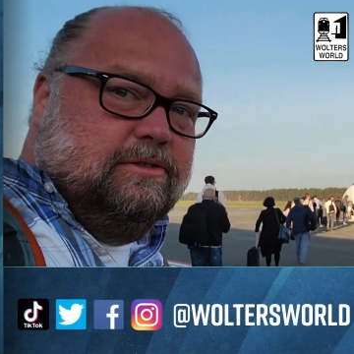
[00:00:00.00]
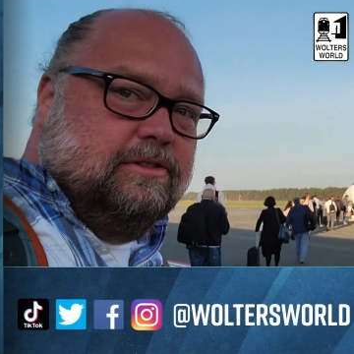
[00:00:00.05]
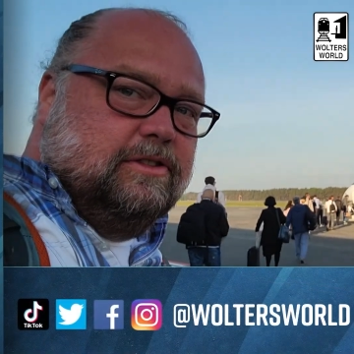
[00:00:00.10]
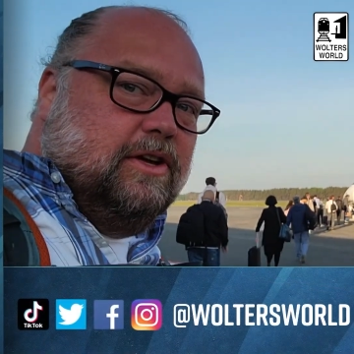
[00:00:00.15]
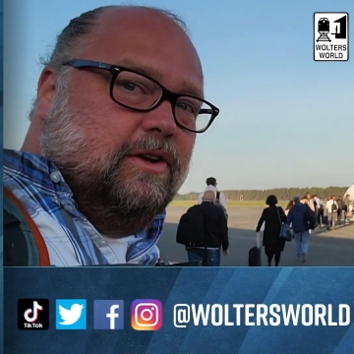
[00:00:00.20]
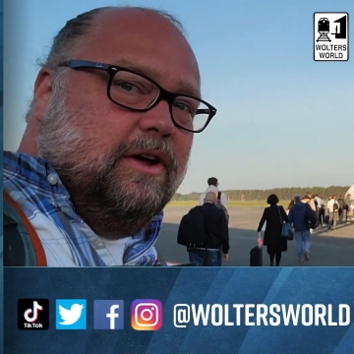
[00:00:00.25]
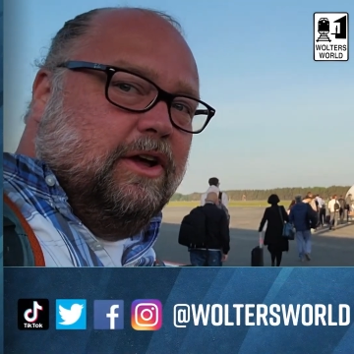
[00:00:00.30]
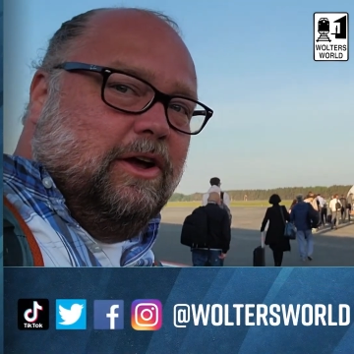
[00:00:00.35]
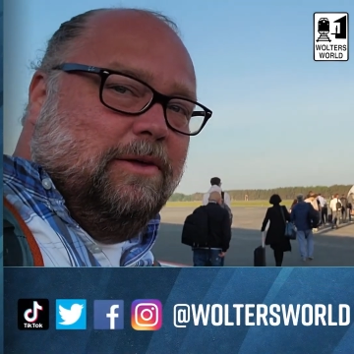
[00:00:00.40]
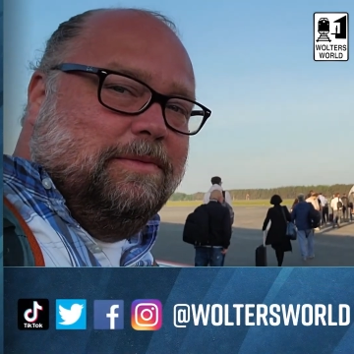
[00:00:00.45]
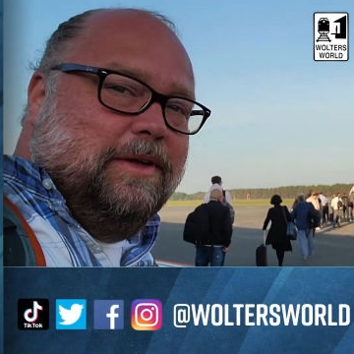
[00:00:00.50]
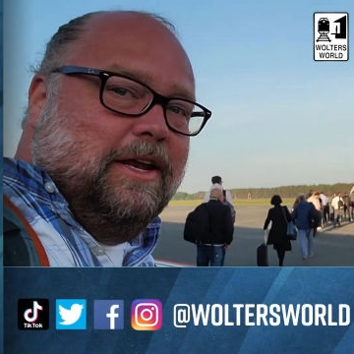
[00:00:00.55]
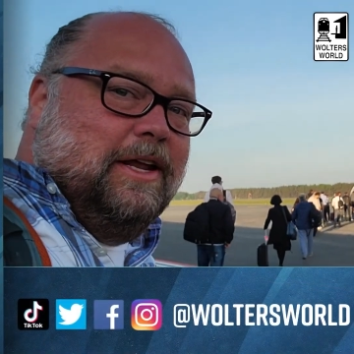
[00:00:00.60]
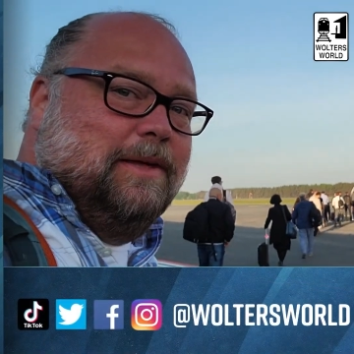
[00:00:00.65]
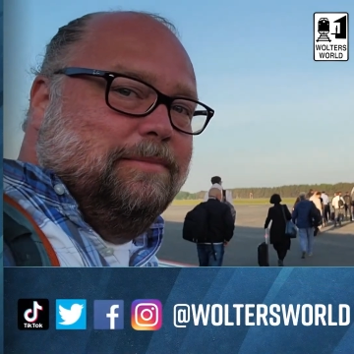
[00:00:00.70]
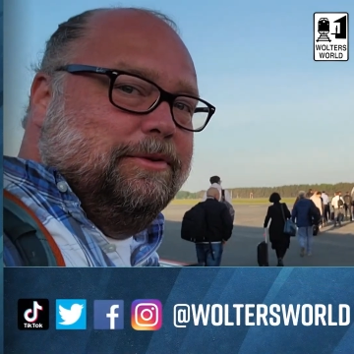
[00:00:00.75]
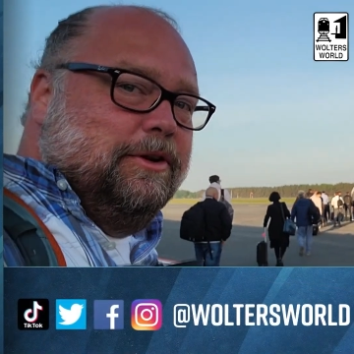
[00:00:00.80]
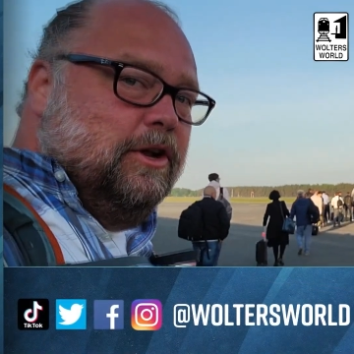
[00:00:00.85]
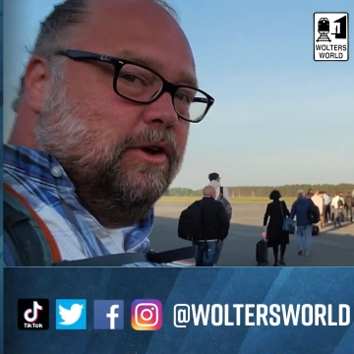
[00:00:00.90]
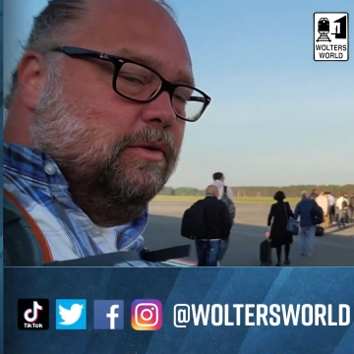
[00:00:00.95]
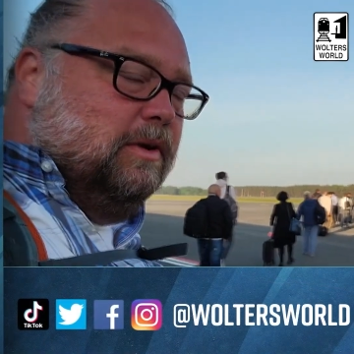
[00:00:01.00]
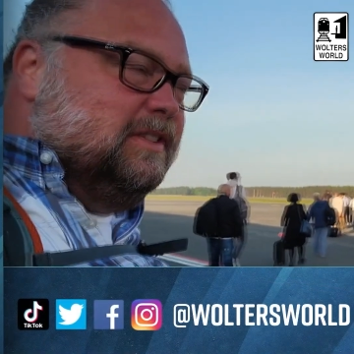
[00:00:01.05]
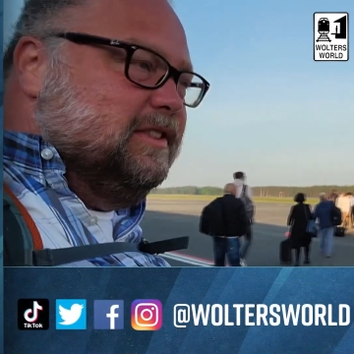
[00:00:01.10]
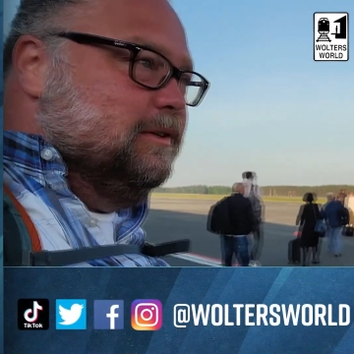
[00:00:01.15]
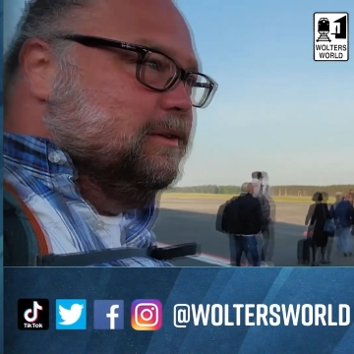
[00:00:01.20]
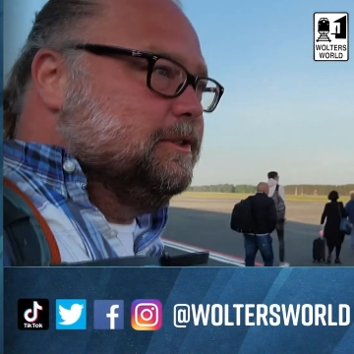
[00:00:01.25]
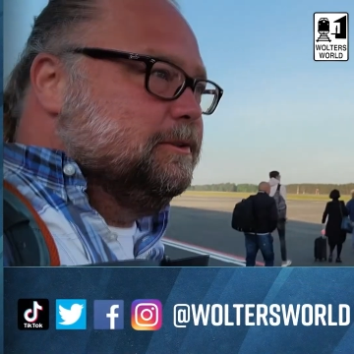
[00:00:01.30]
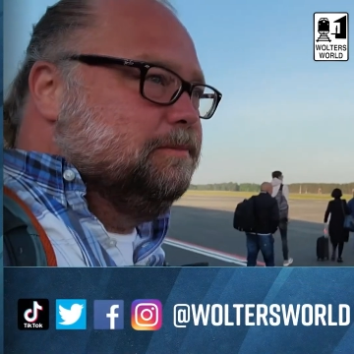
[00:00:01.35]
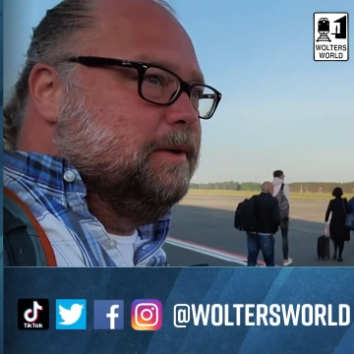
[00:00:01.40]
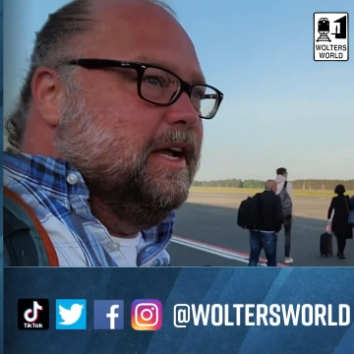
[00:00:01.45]
So I hope that helped you know what to
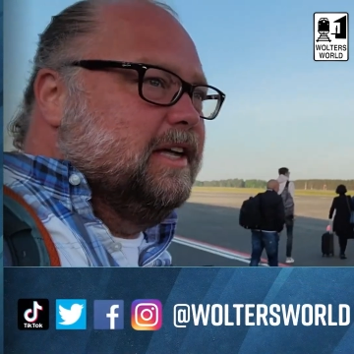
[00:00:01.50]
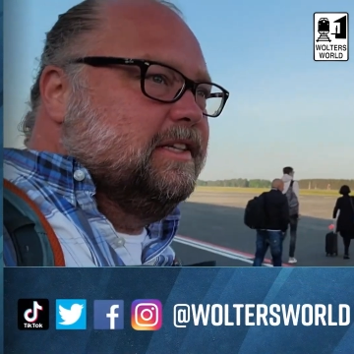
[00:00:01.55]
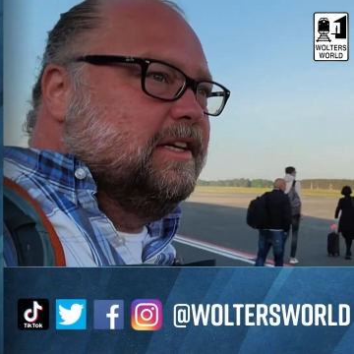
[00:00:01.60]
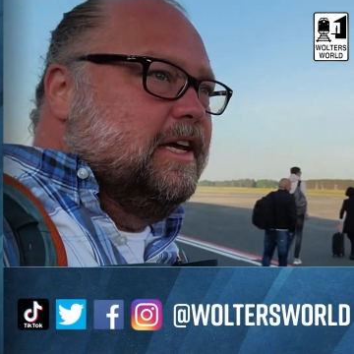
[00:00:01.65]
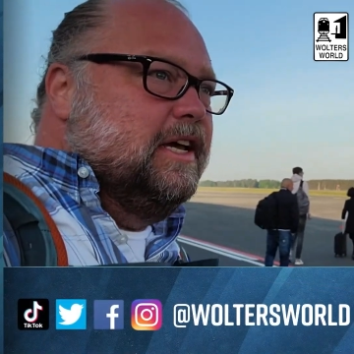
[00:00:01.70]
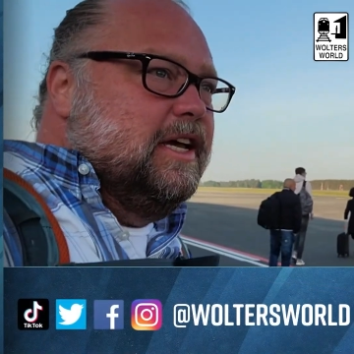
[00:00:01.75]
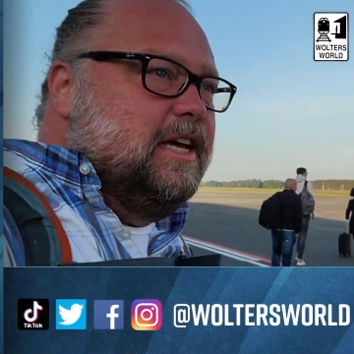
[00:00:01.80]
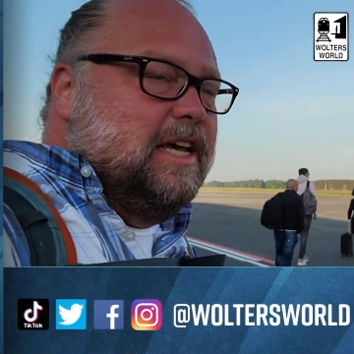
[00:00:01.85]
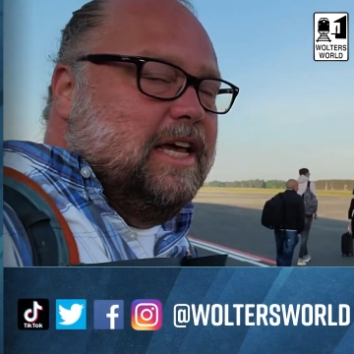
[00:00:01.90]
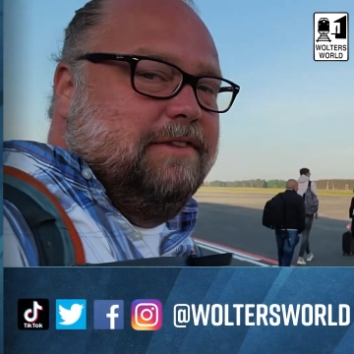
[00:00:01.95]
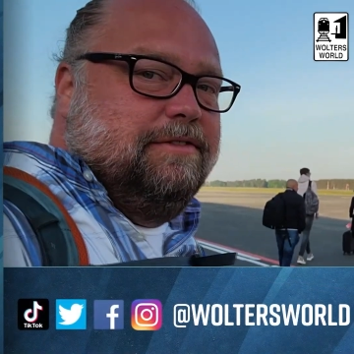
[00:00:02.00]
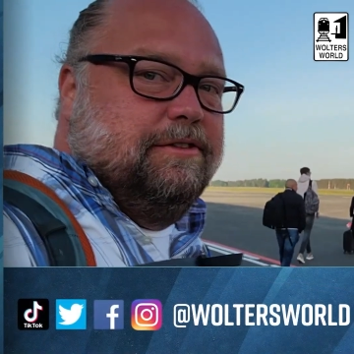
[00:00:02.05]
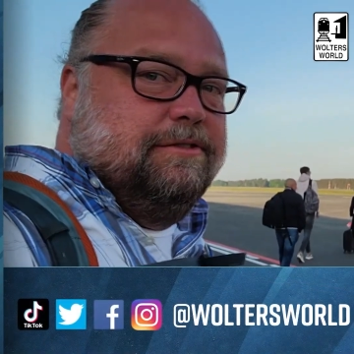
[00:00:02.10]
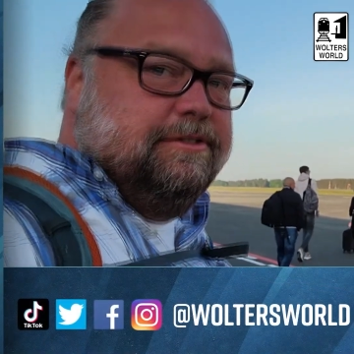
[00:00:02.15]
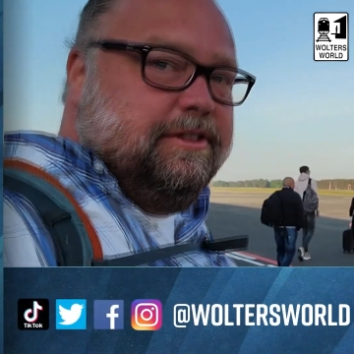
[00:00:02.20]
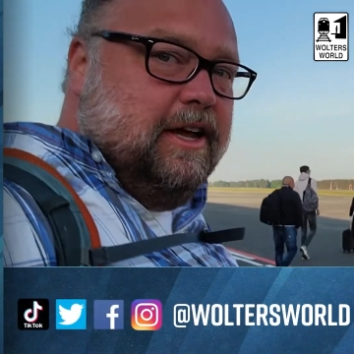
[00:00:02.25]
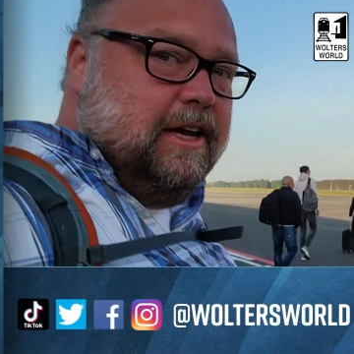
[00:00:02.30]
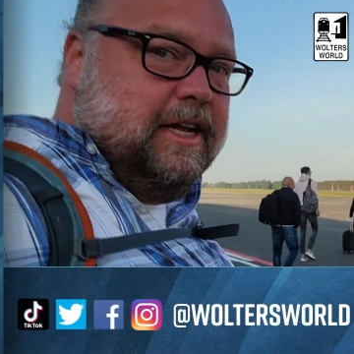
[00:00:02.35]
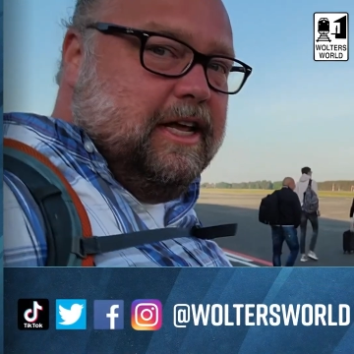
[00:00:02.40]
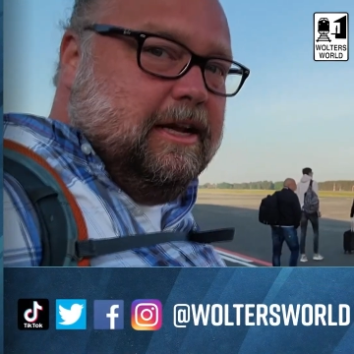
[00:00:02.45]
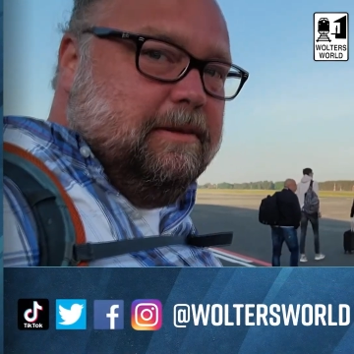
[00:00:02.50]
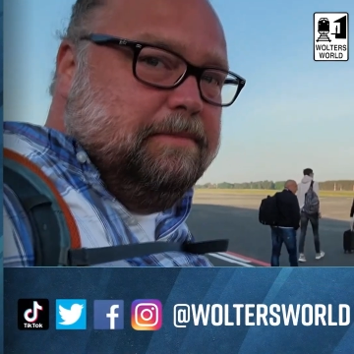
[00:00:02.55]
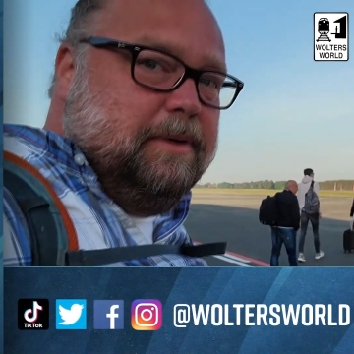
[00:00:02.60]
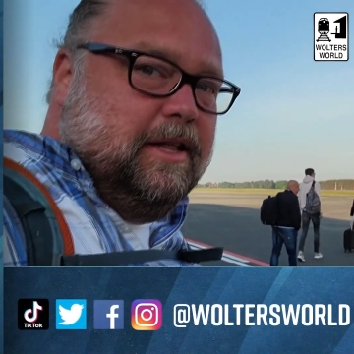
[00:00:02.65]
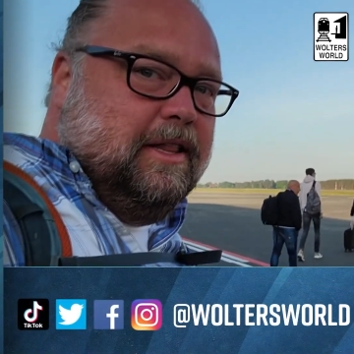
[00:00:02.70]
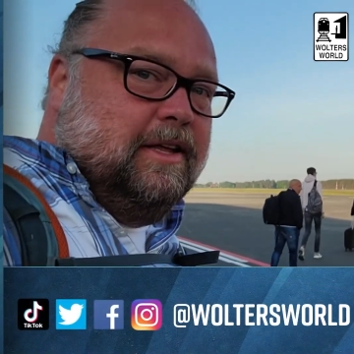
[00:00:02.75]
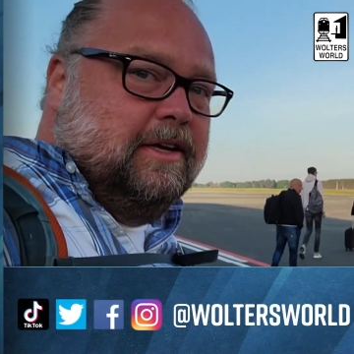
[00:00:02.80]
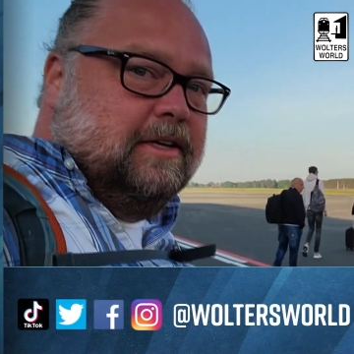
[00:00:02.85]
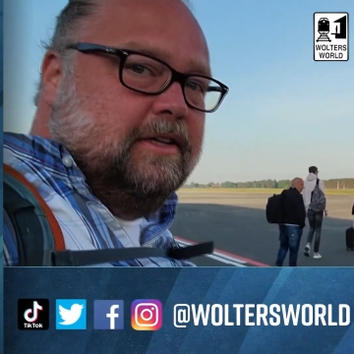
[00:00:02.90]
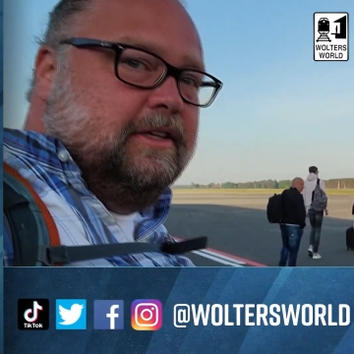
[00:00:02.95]
expect if you're flying out of
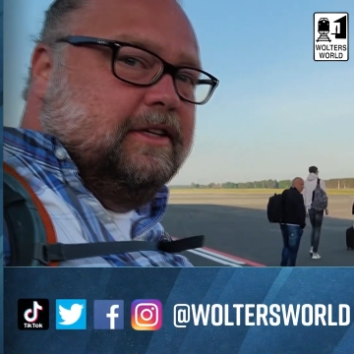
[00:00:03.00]
Palanga,